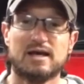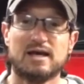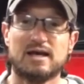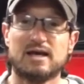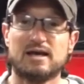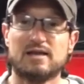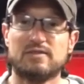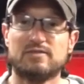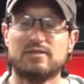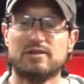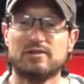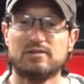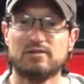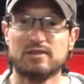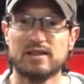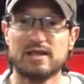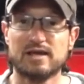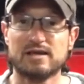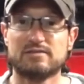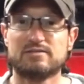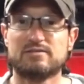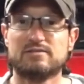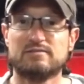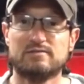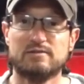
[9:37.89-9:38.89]
And the
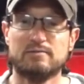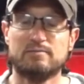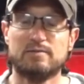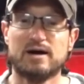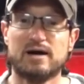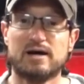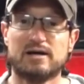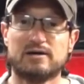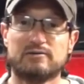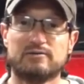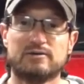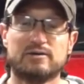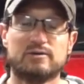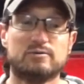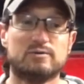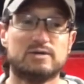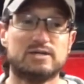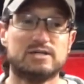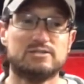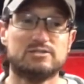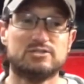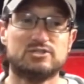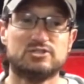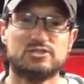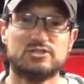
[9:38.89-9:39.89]
length of the battery
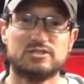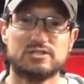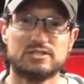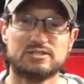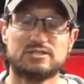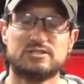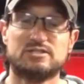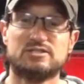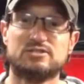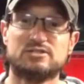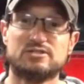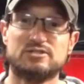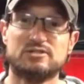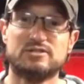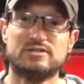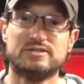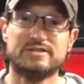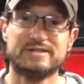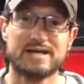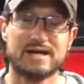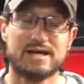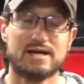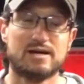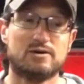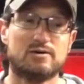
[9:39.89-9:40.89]
is just as good
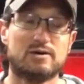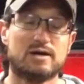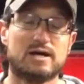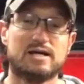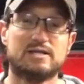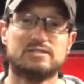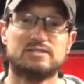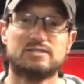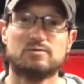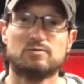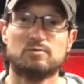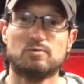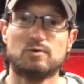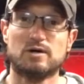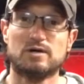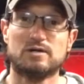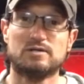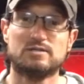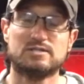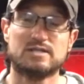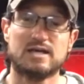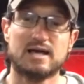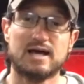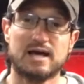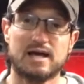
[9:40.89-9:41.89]
now as it
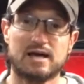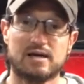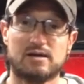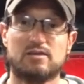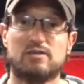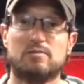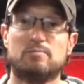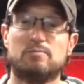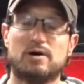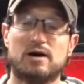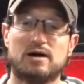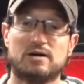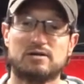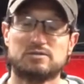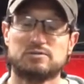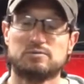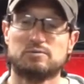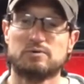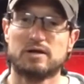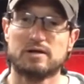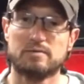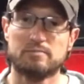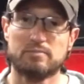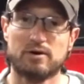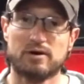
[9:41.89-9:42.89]
was out of the box
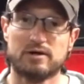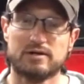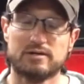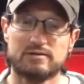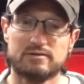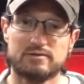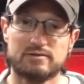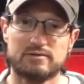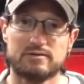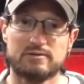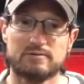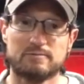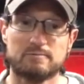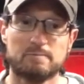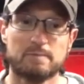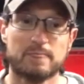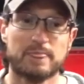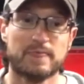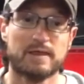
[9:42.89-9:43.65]
when I bought it new.